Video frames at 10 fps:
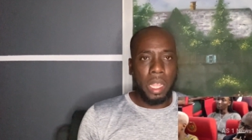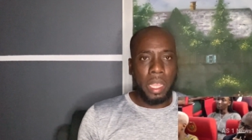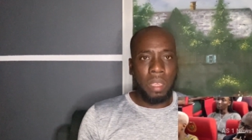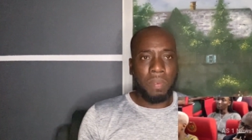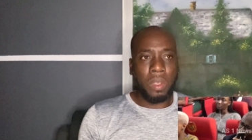
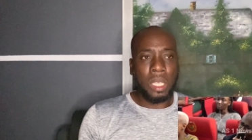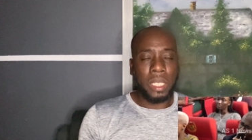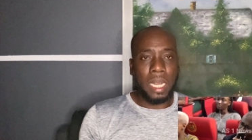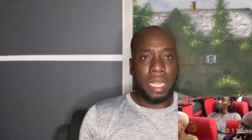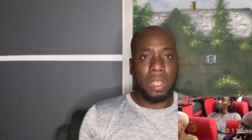if you're gonna
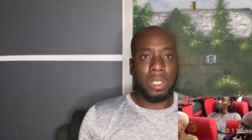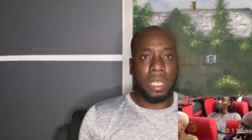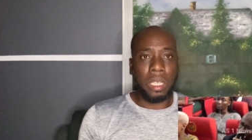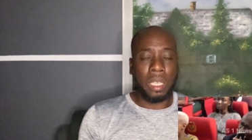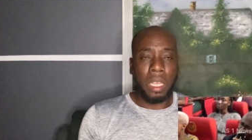sign a
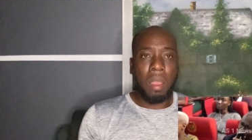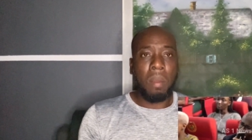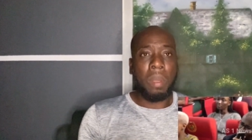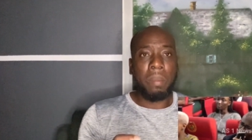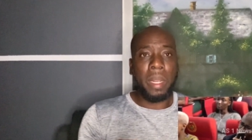contract,
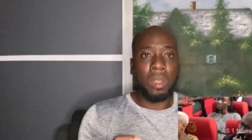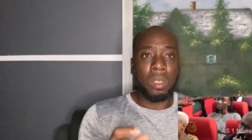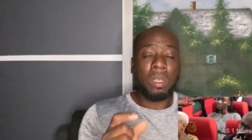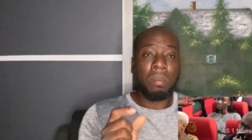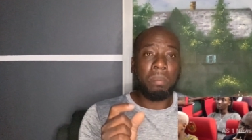remember
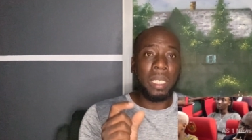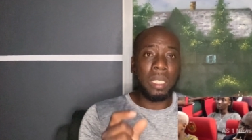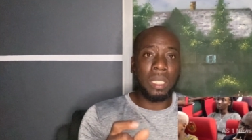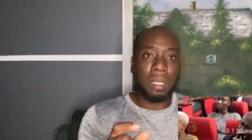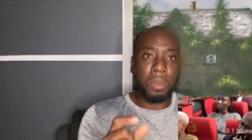now,
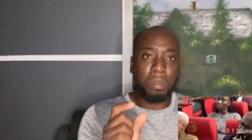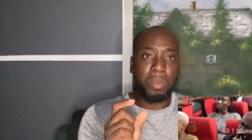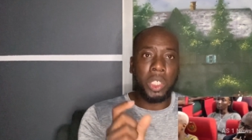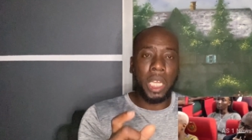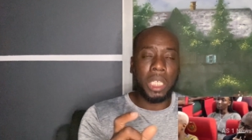business is about
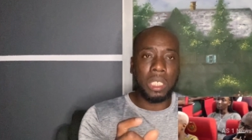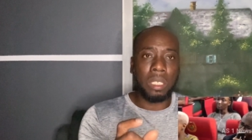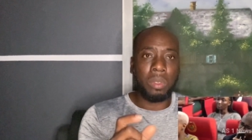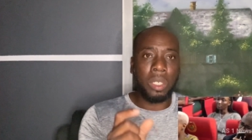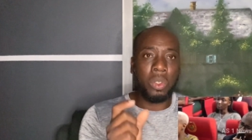projection.
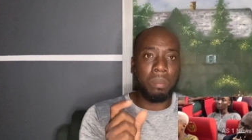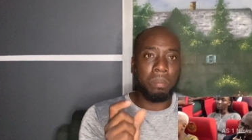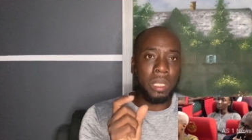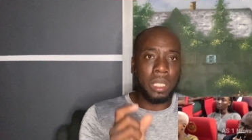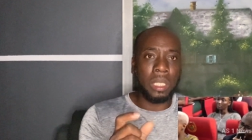When they're doing
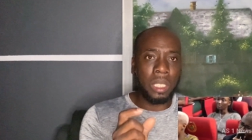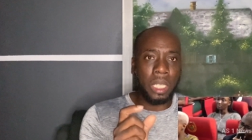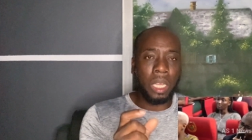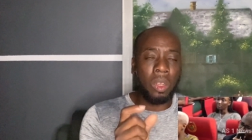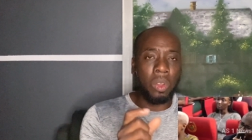business and
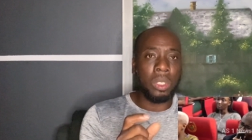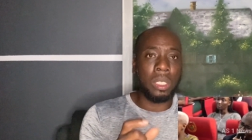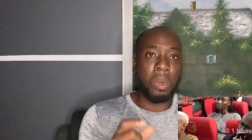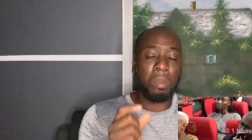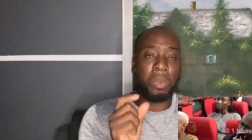taking loans, it's
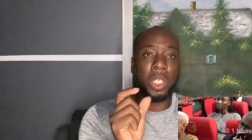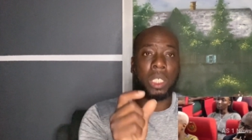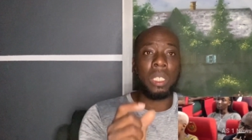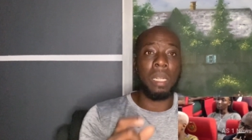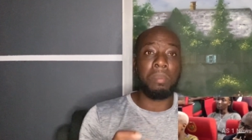about
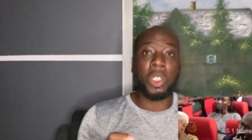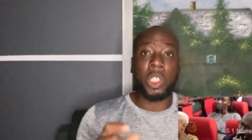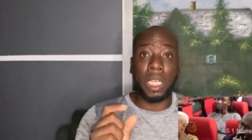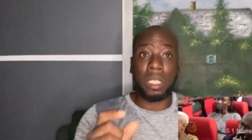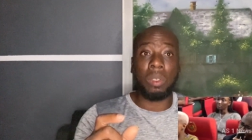projection. They're
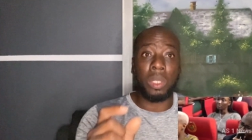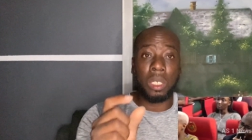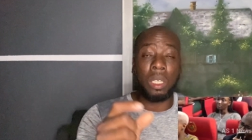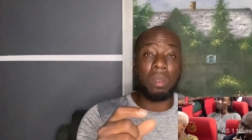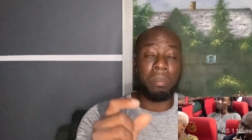projecting what you're
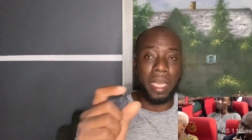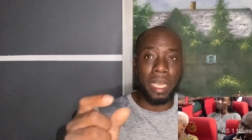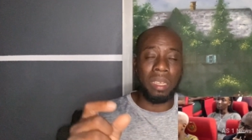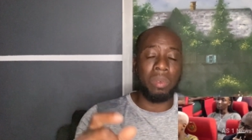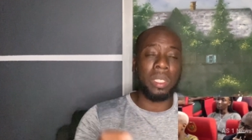gonna
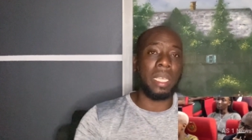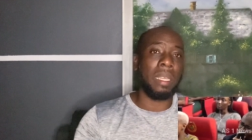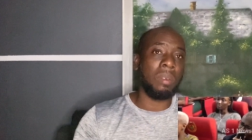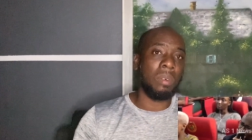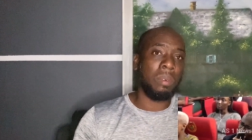make and what you
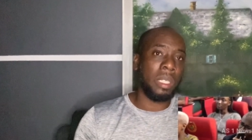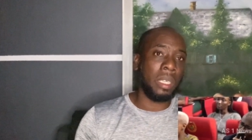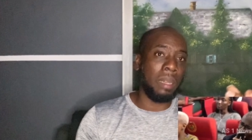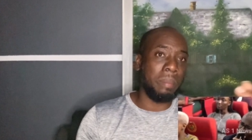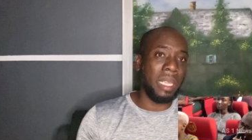can what you
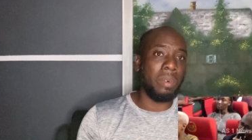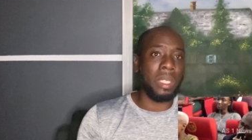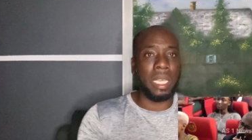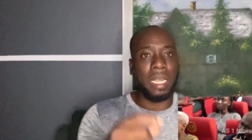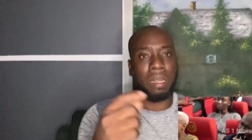can make and what you
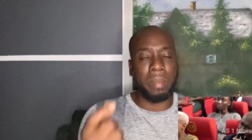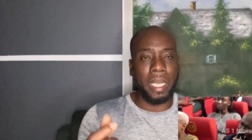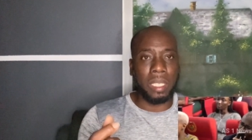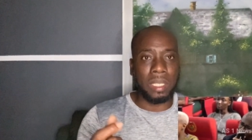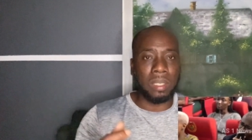cannot
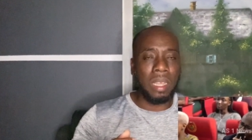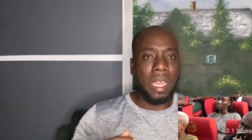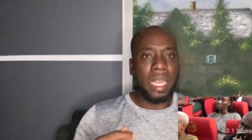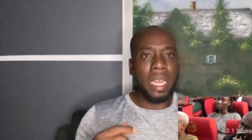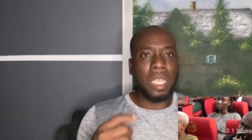make. So
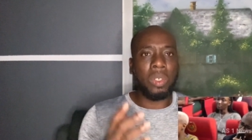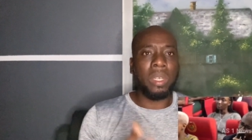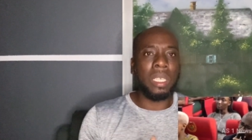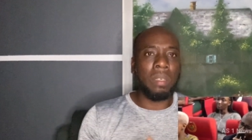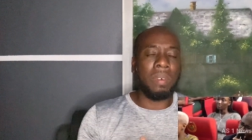that's how
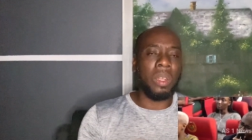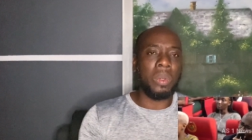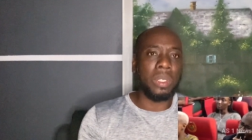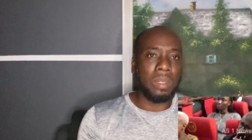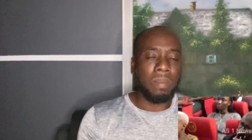they give a
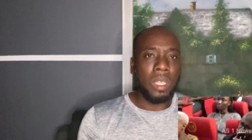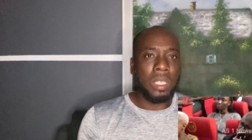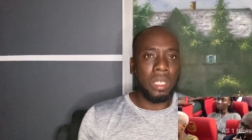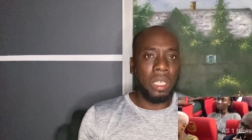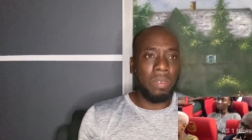loan.
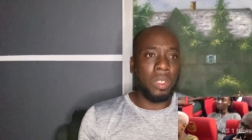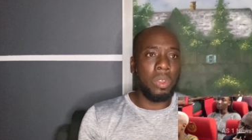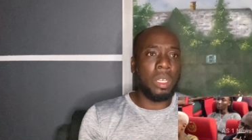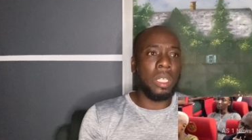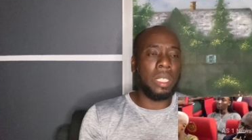So if you know
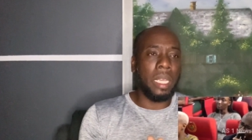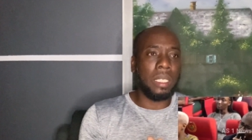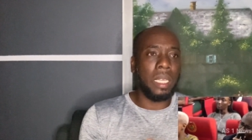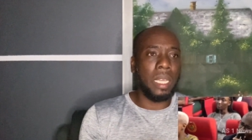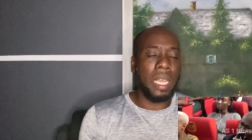you're gonna take
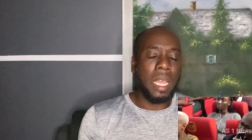say